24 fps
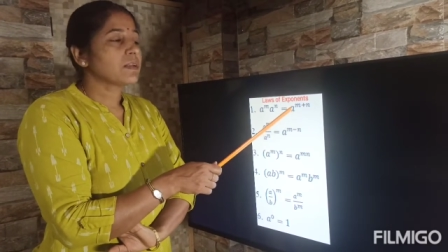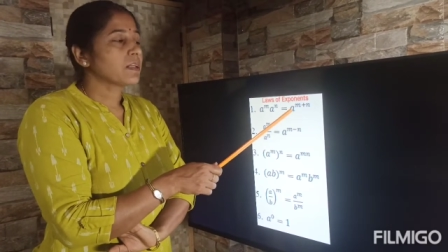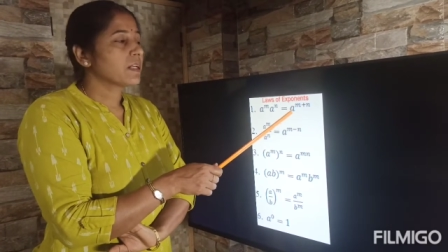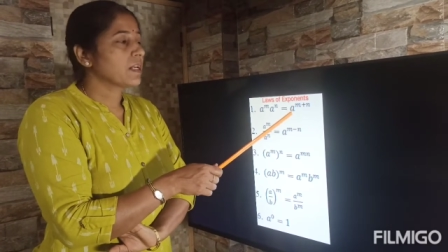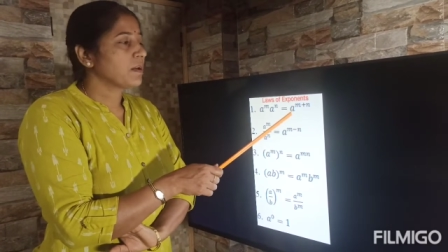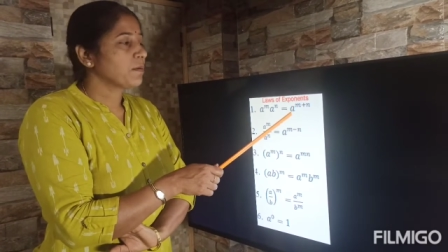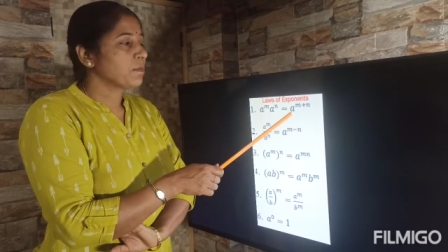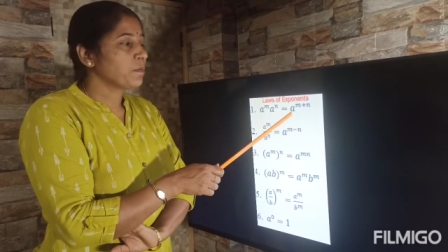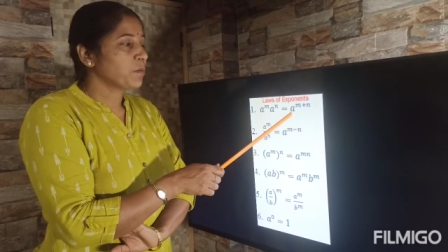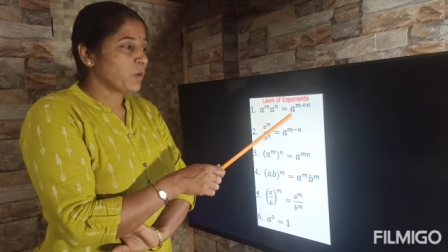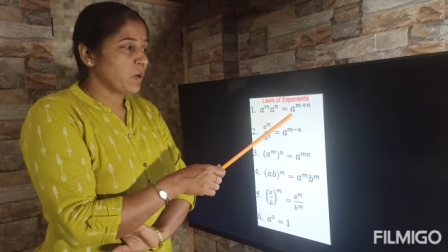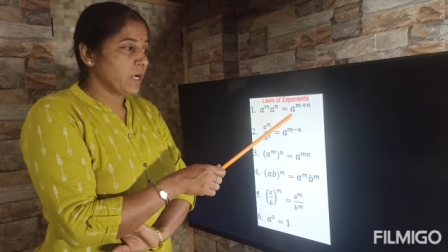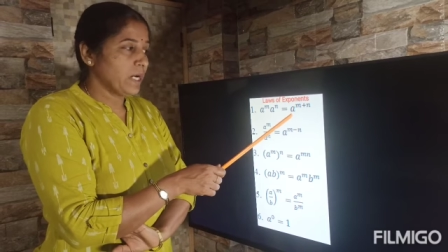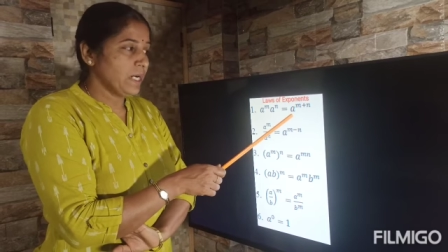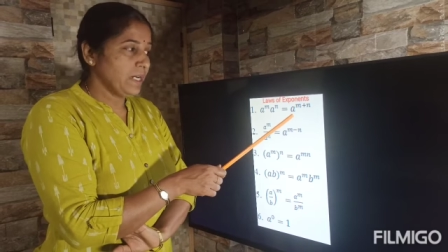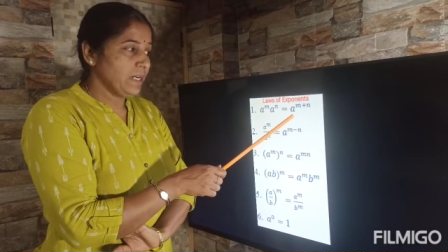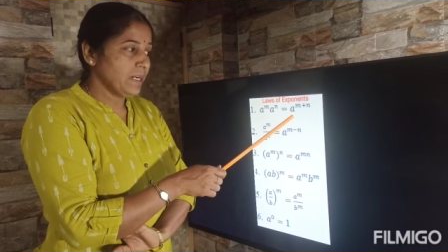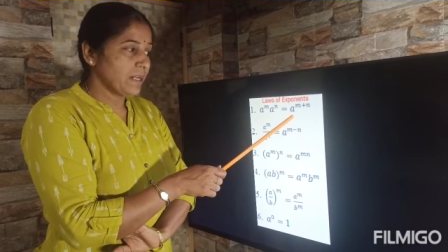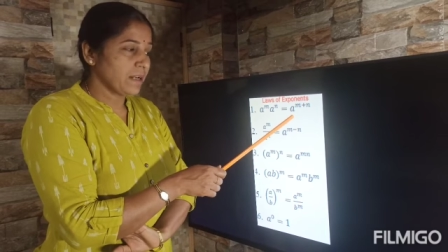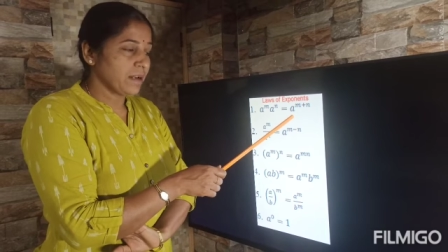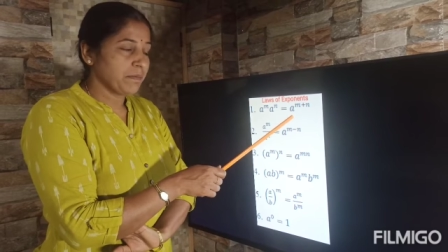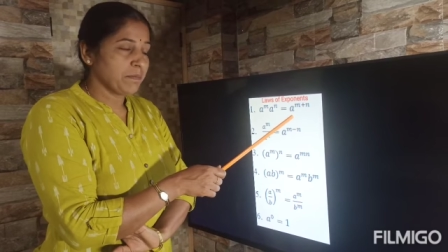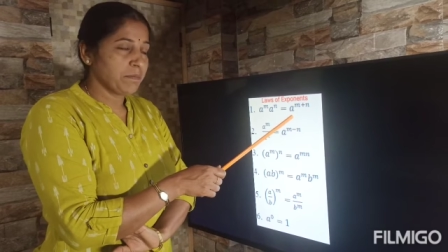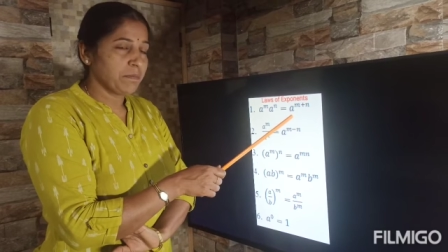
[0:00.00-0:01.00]
keep
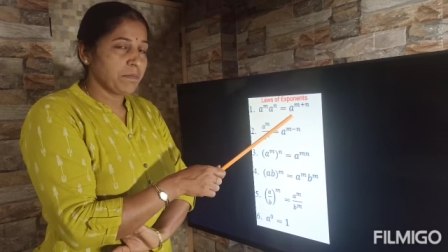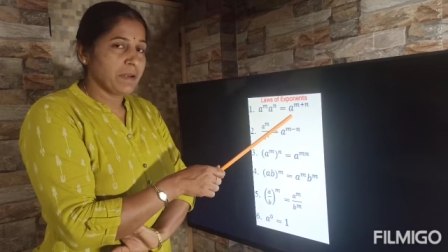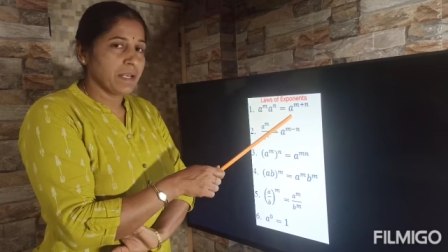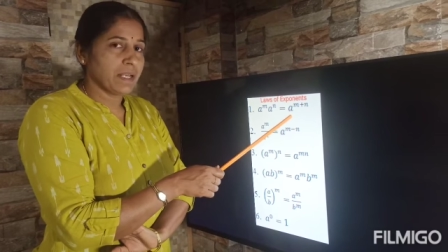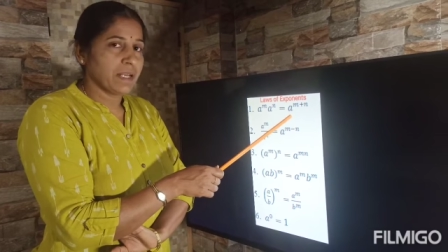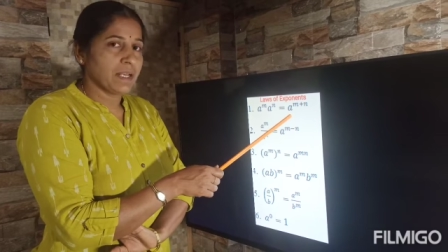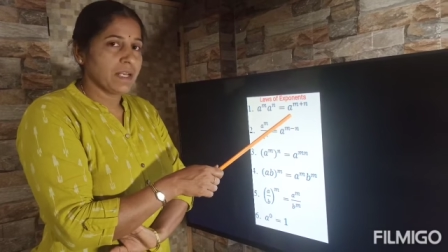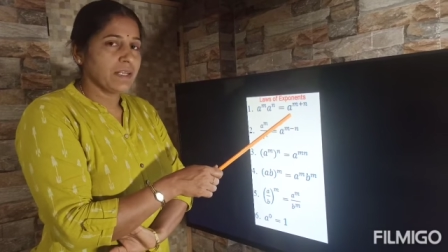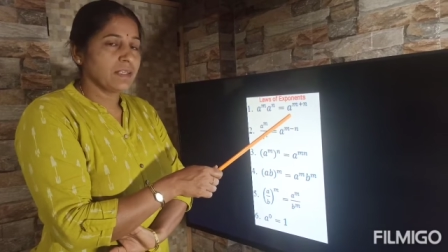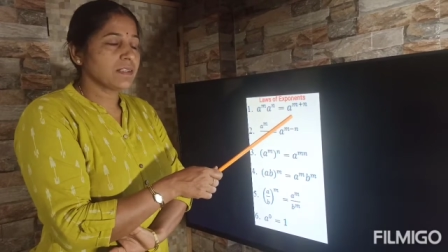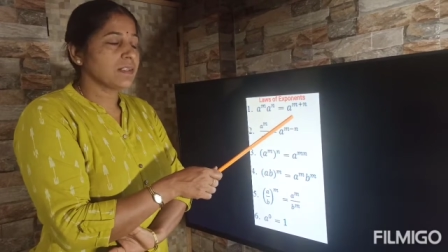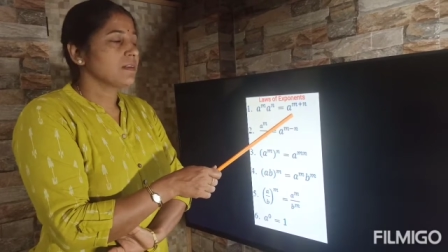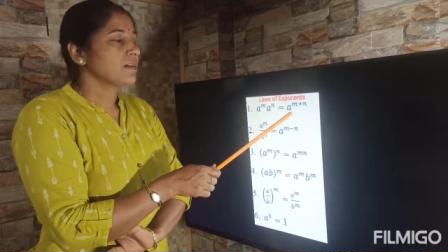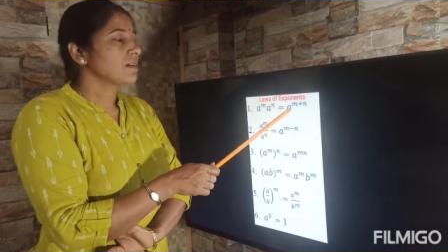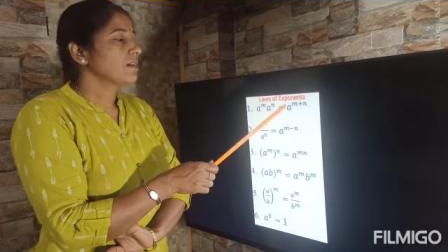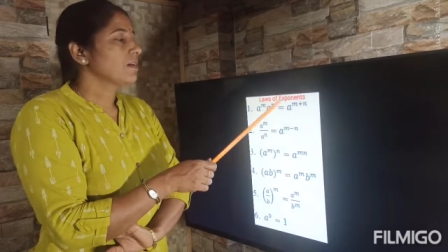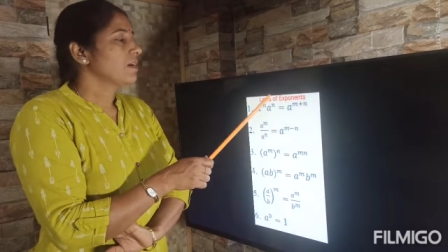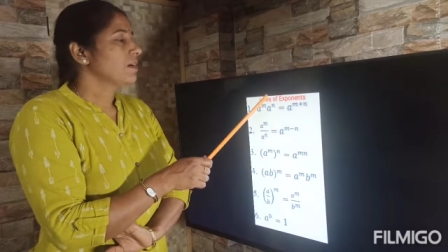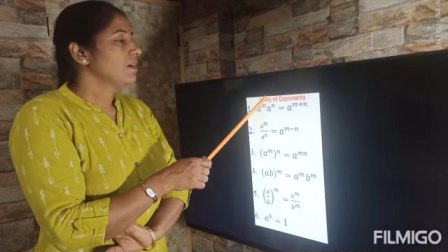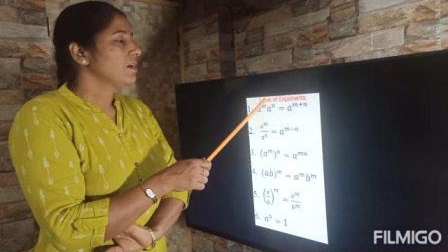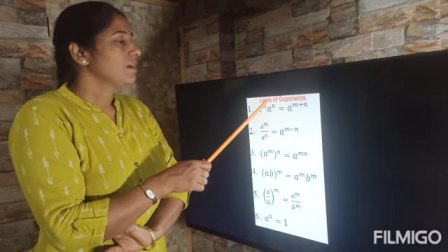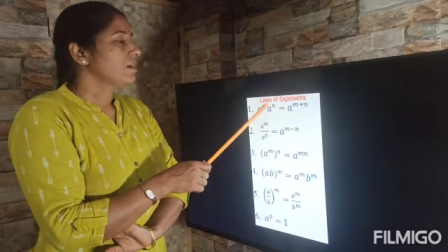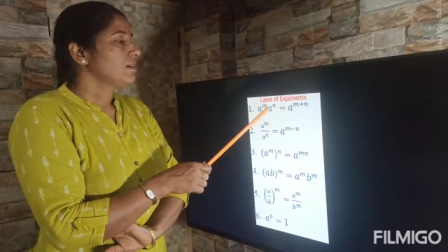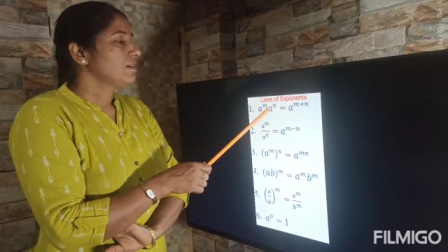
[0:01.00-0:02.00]
one time base,
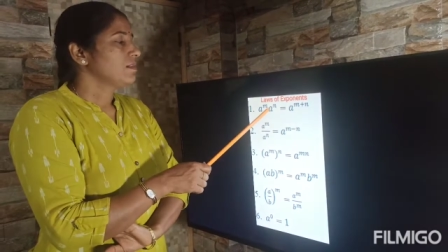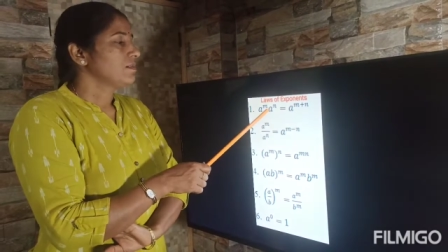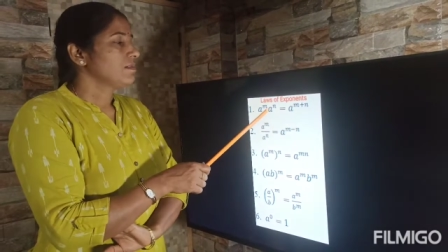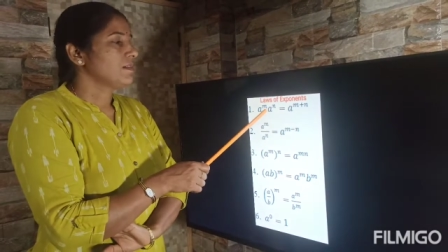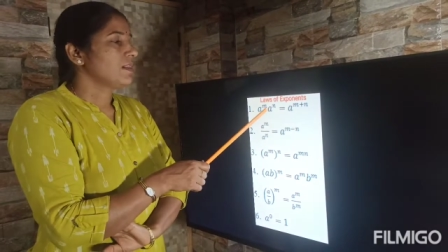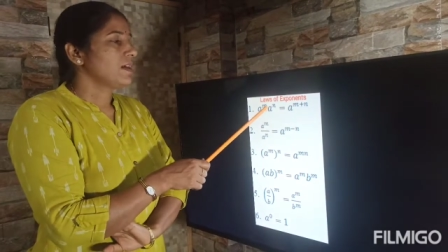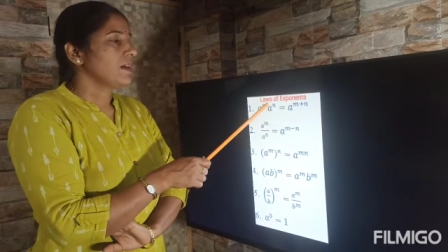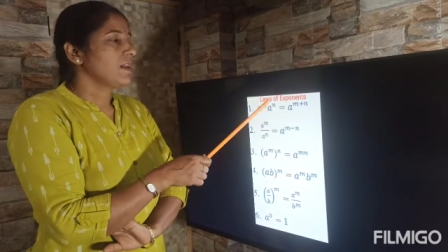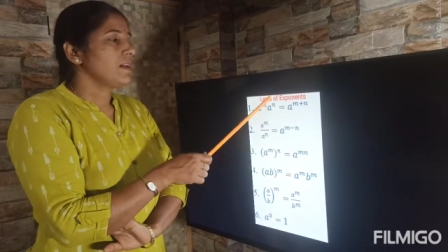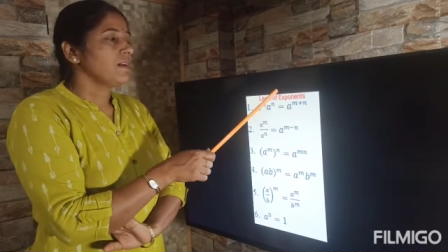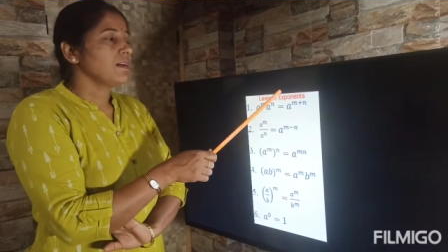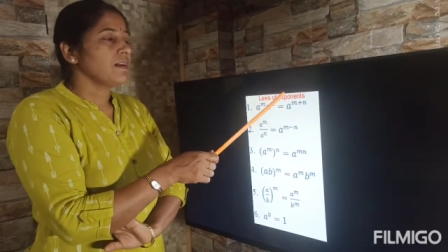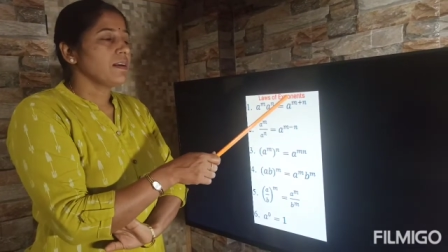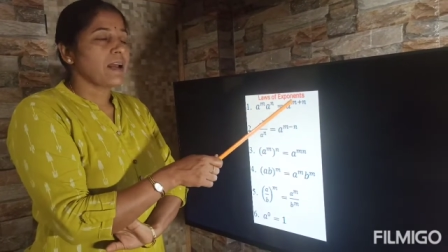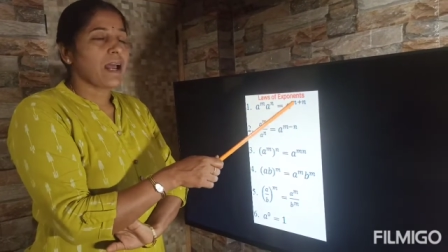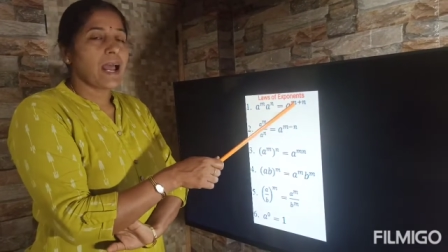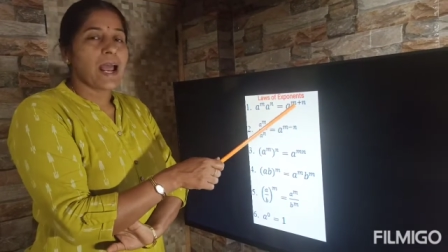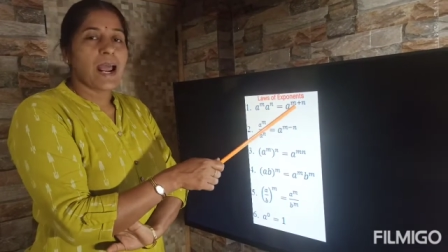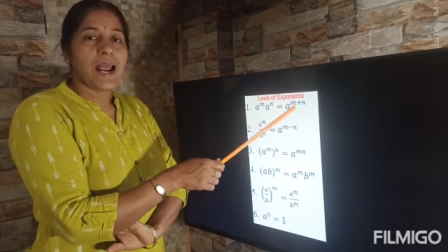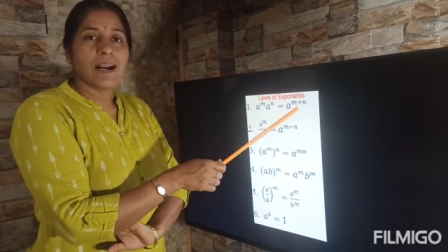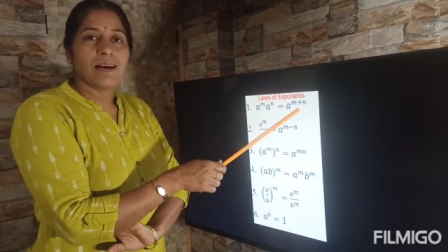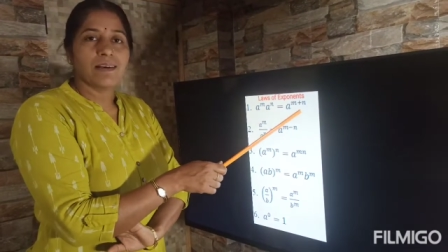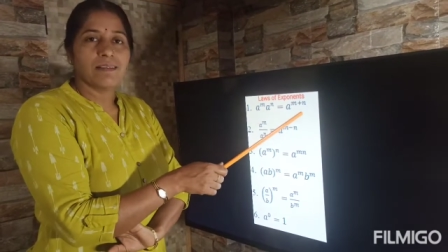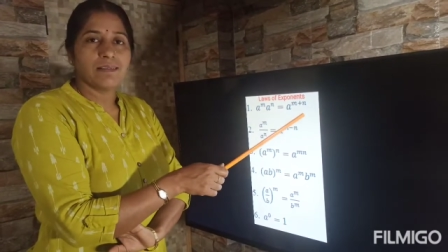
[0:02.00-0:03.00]
then
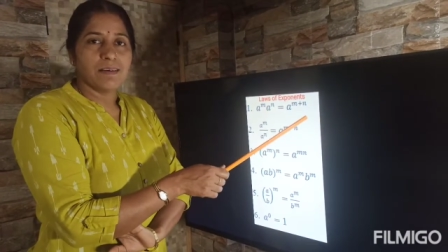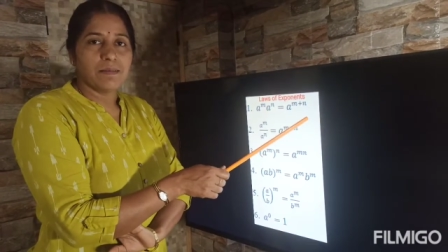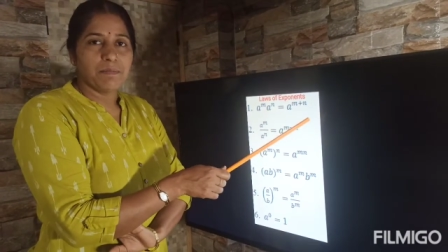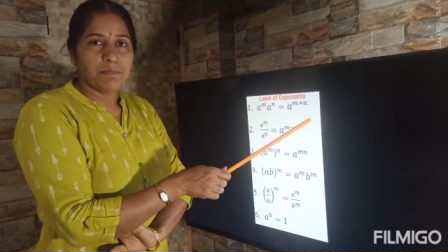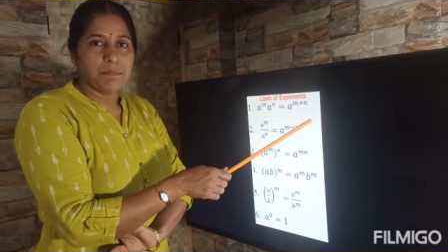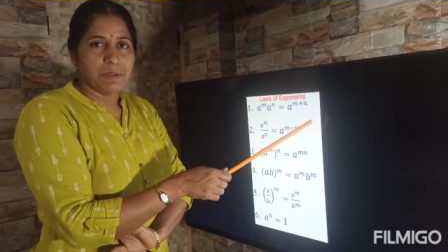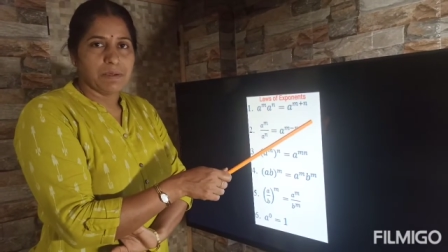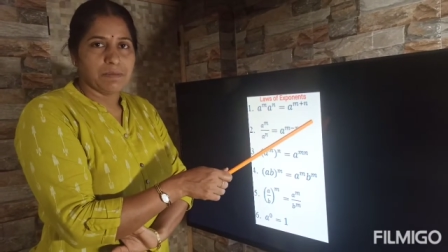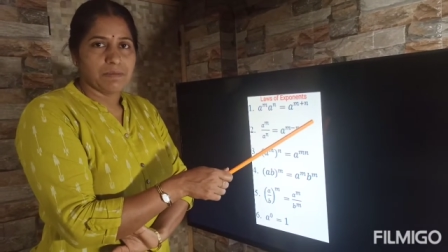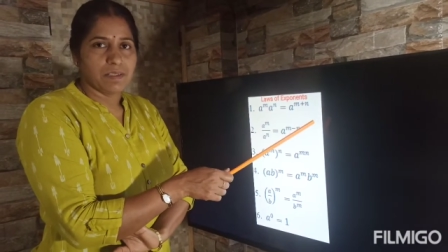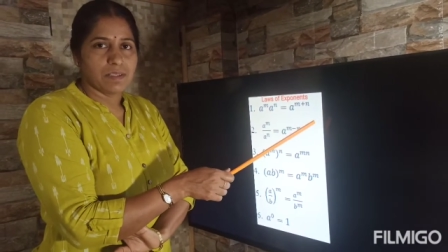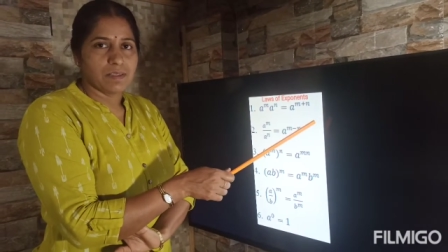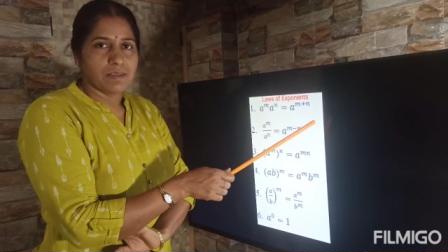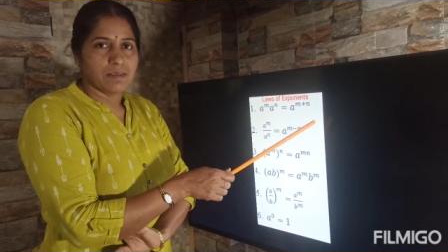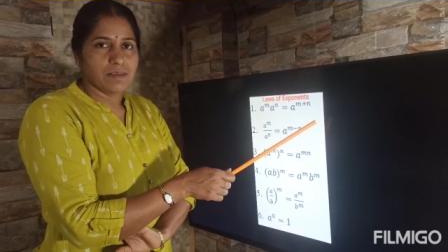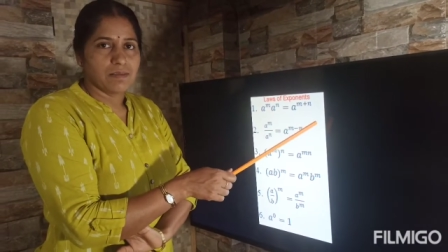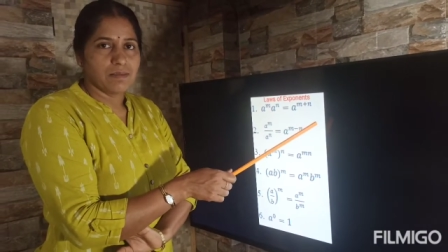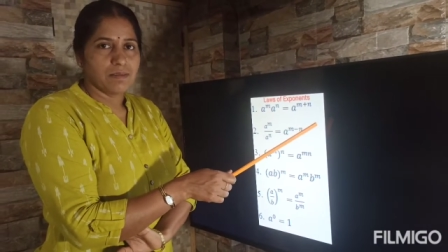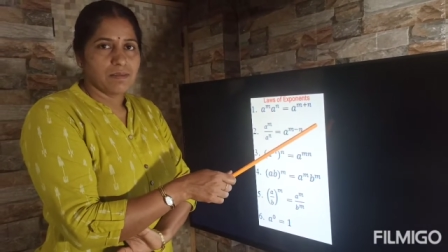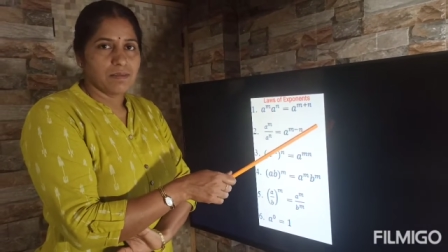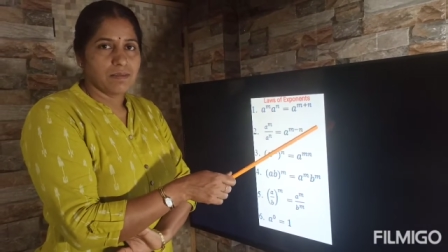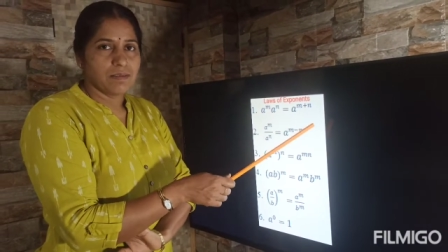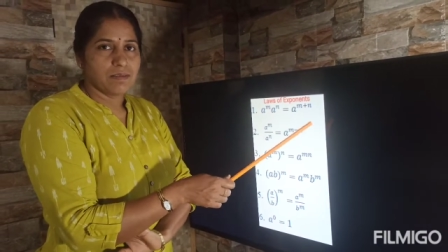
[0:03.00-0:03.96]
add the powers.